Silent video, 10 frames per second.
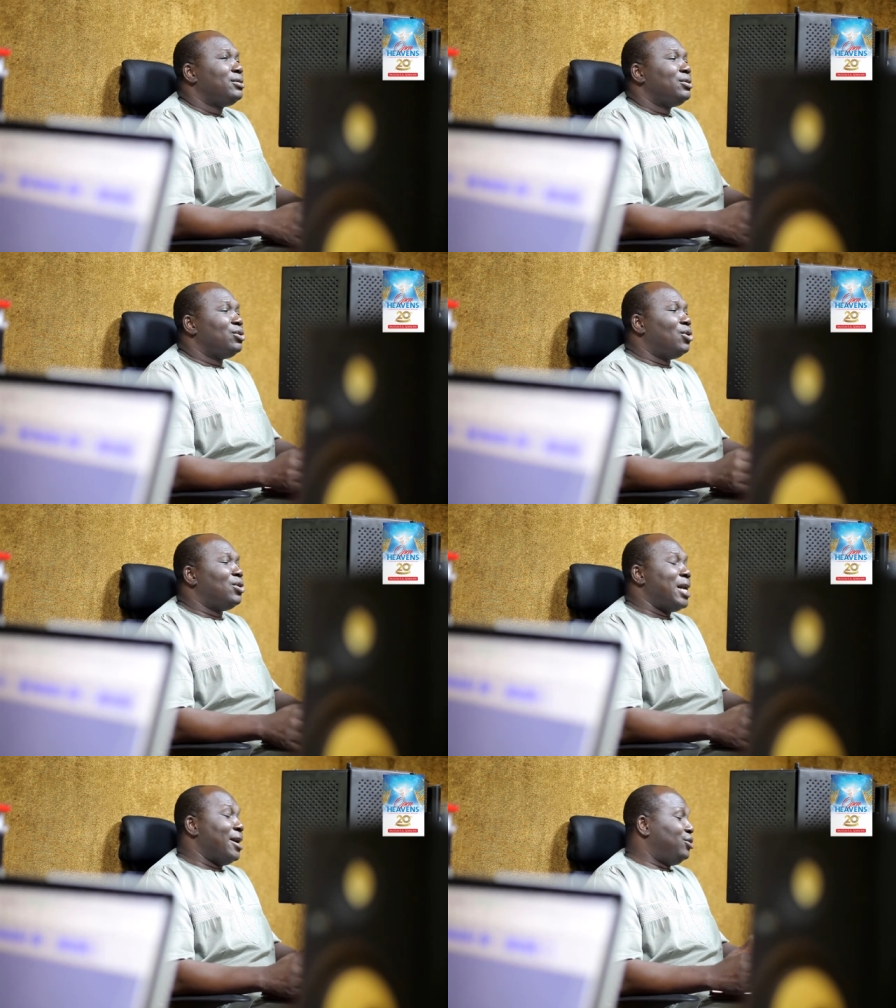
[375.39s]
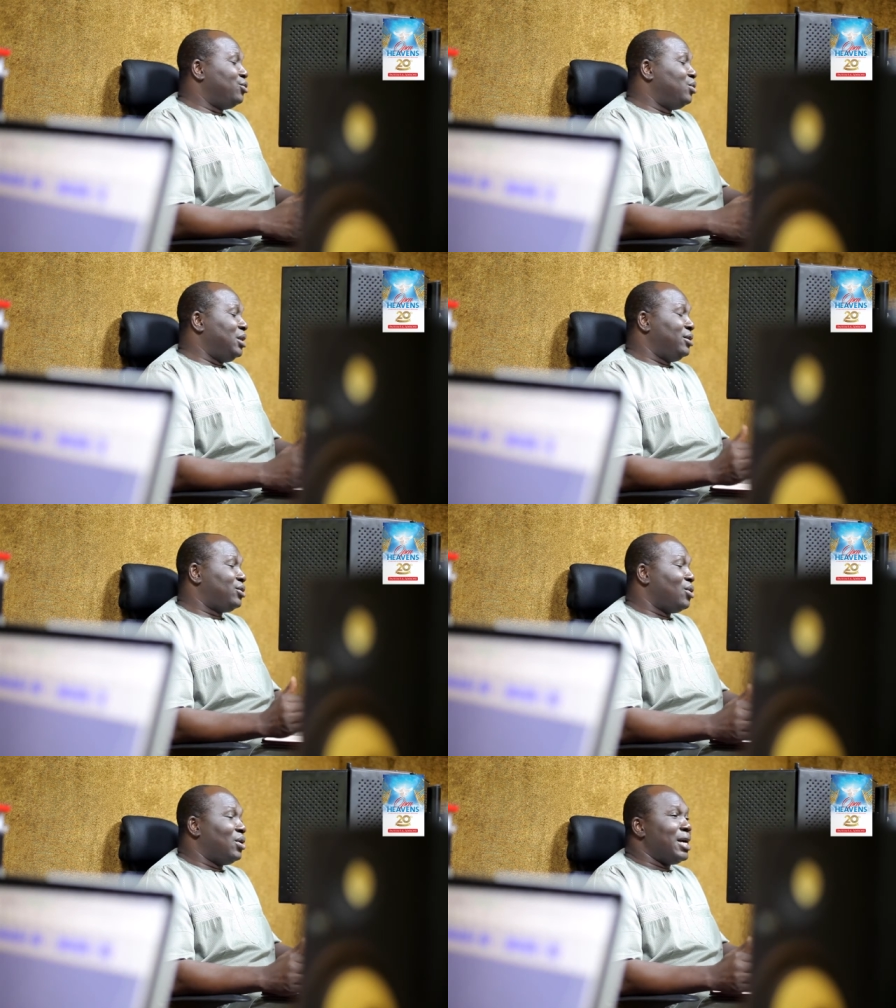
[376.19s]
God, I do this.
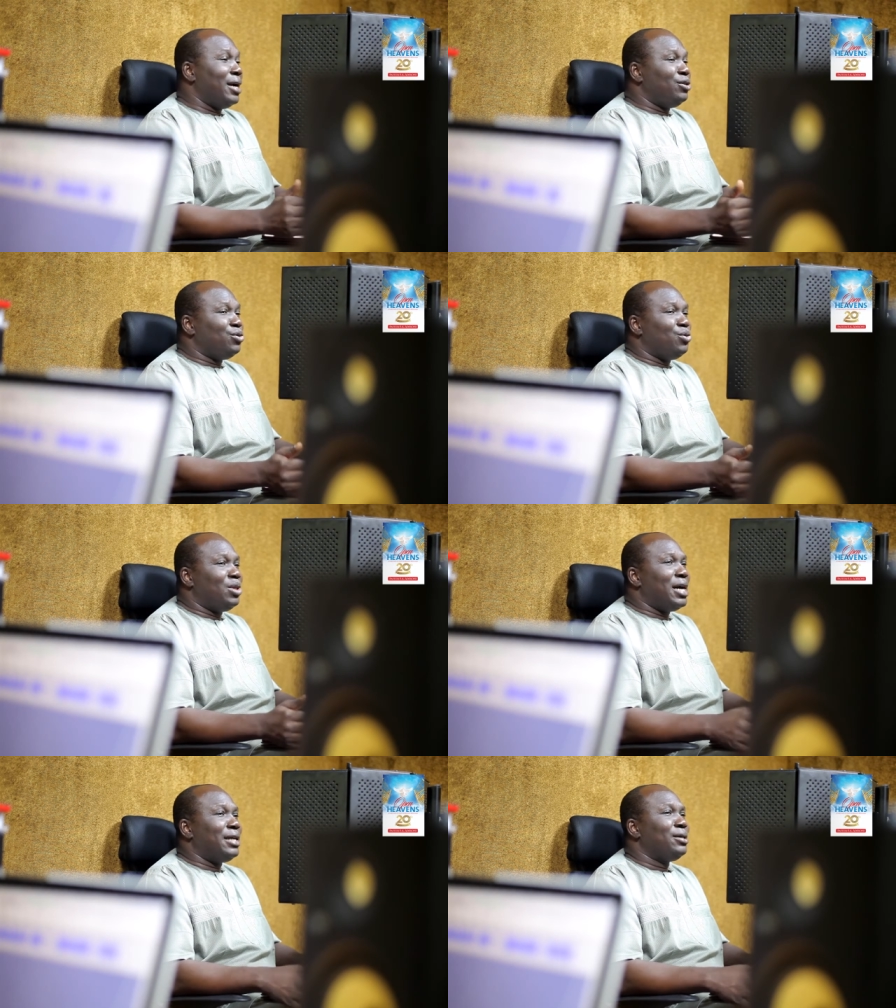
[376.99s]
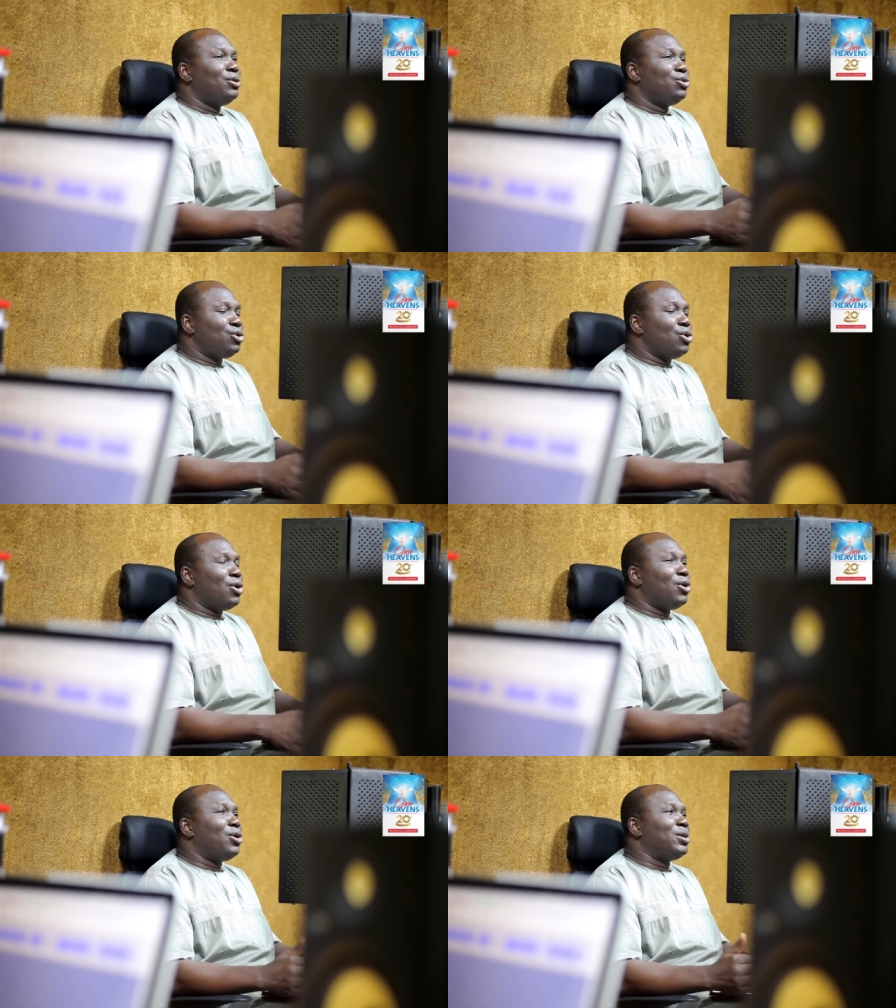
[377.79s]
God, I do that.
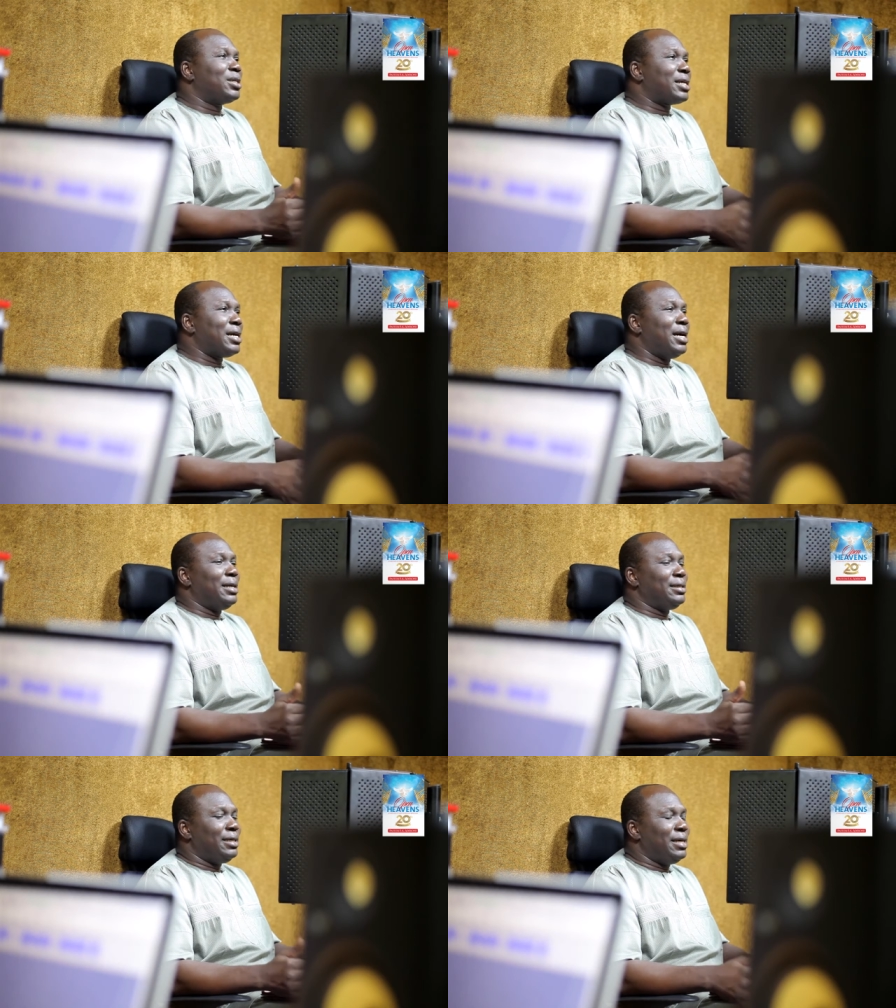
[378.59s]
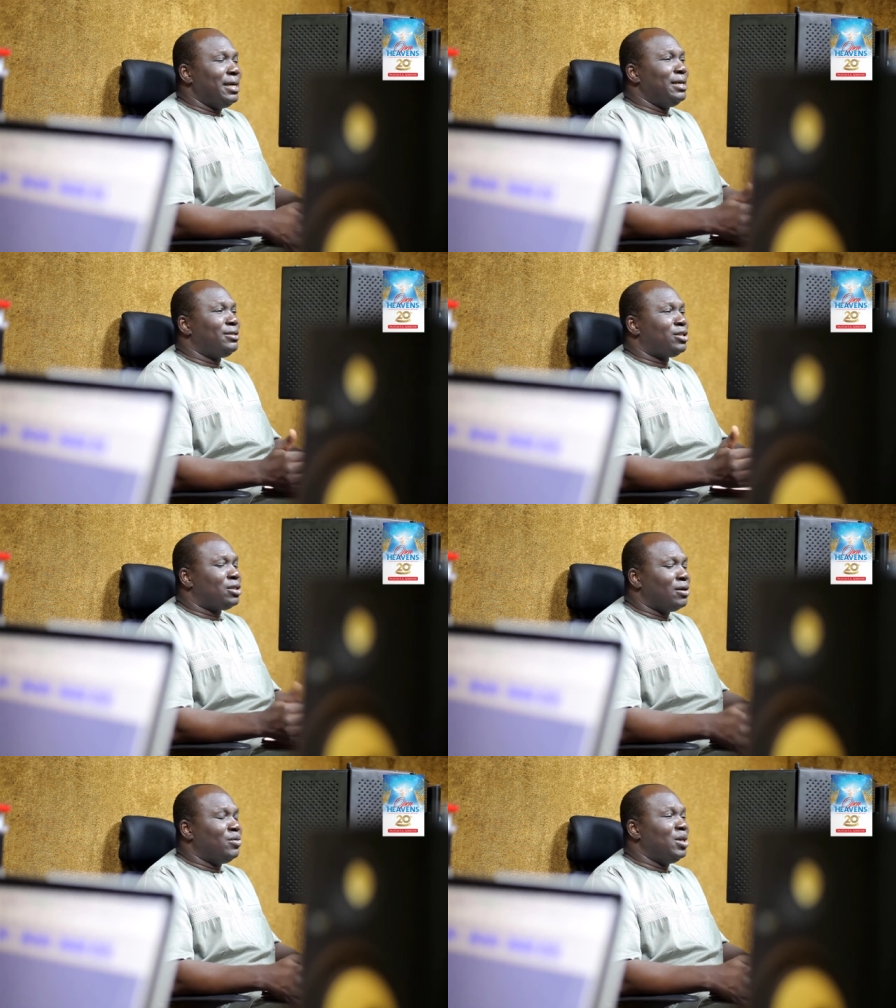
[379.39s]
God can get
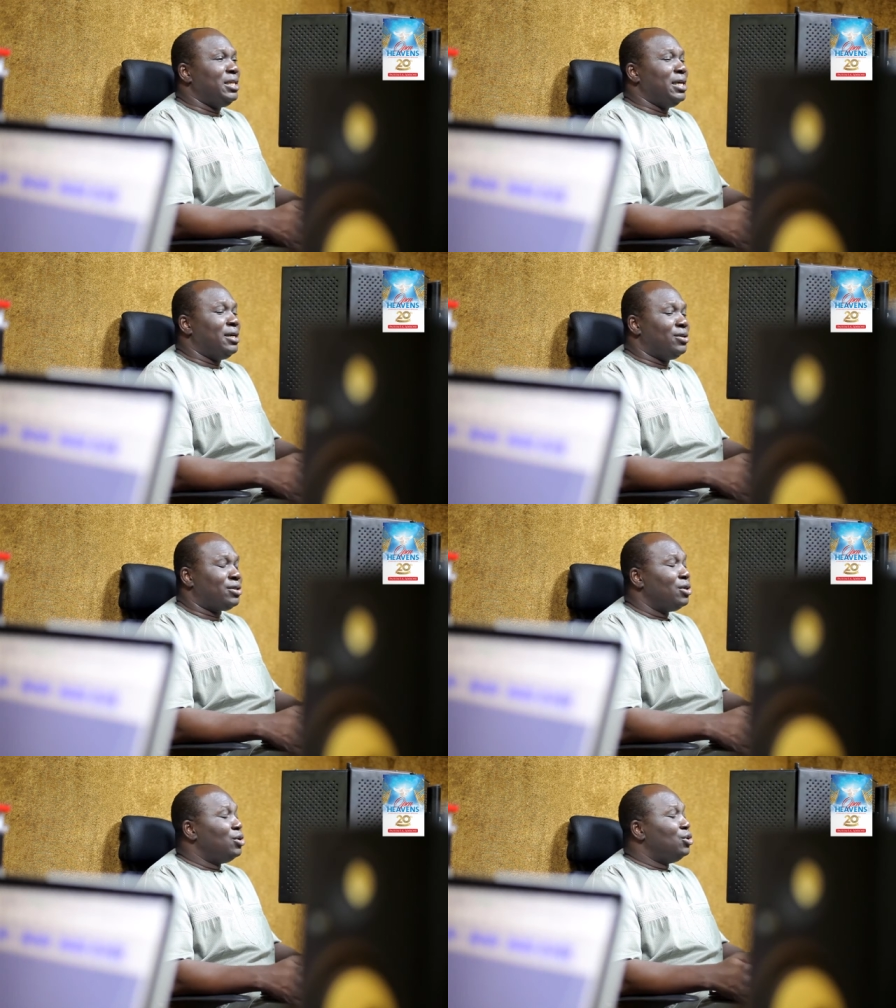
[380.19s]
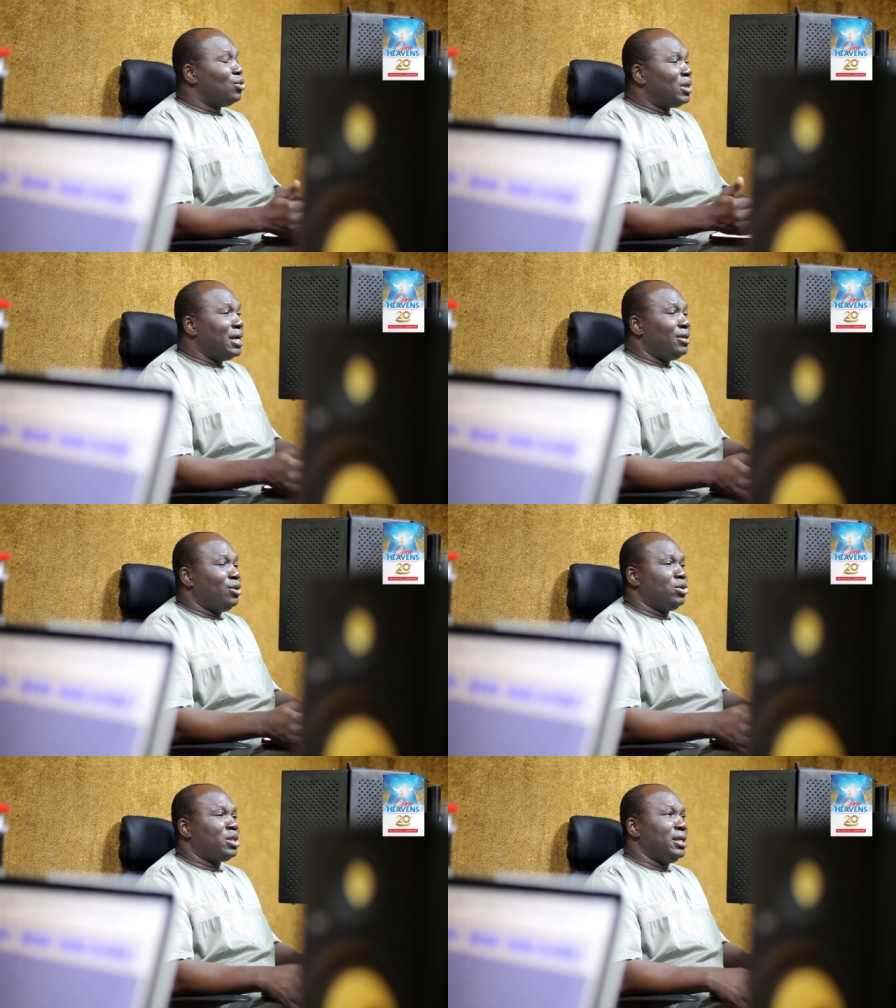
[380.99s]
somebody else to get
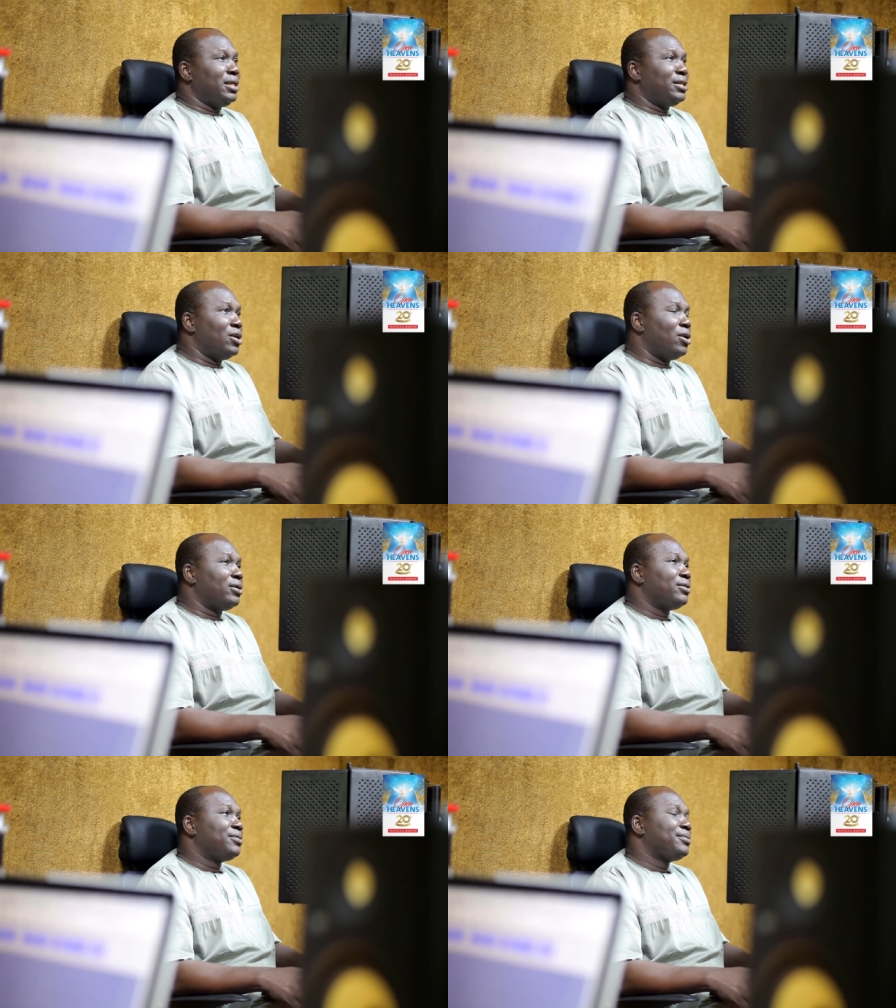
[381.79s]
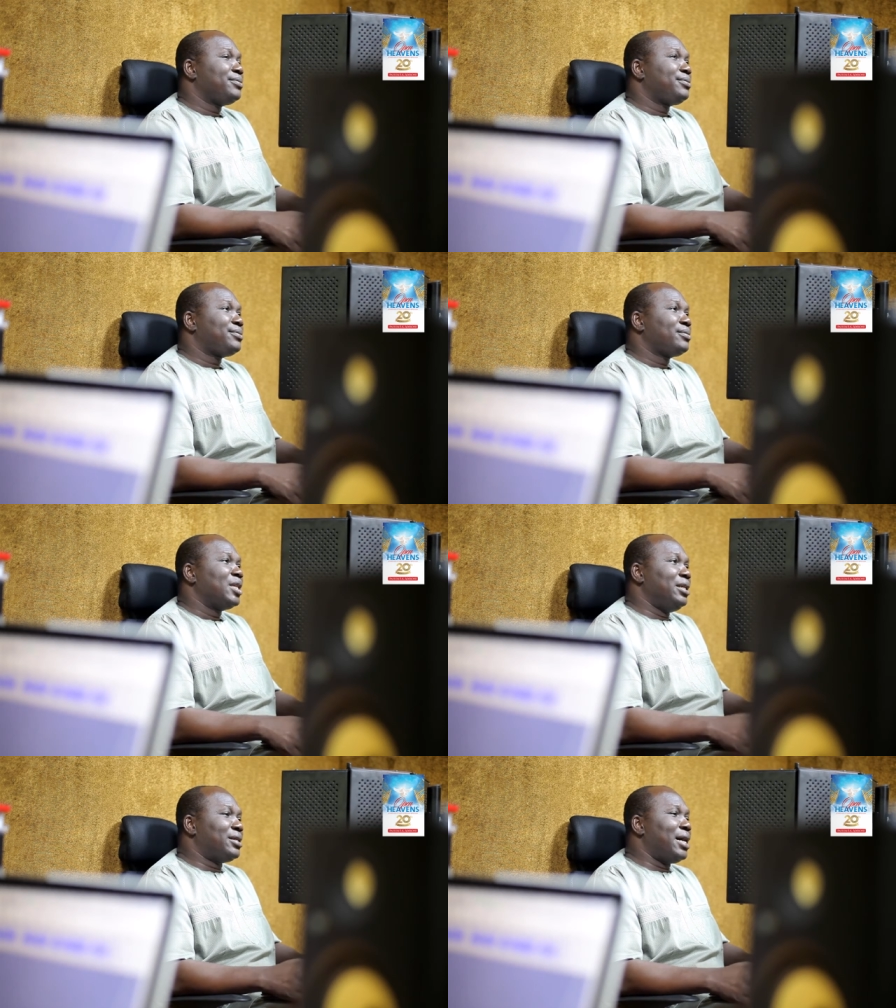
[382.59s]
those things done.
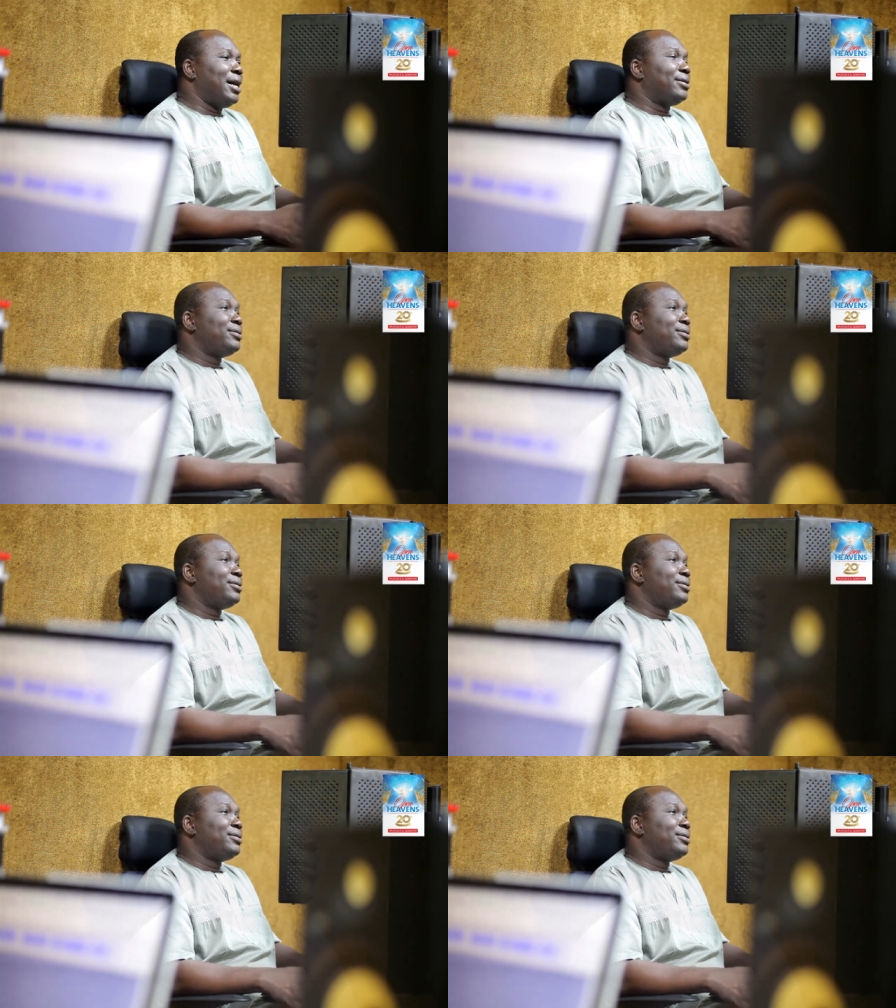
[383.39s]
He can't.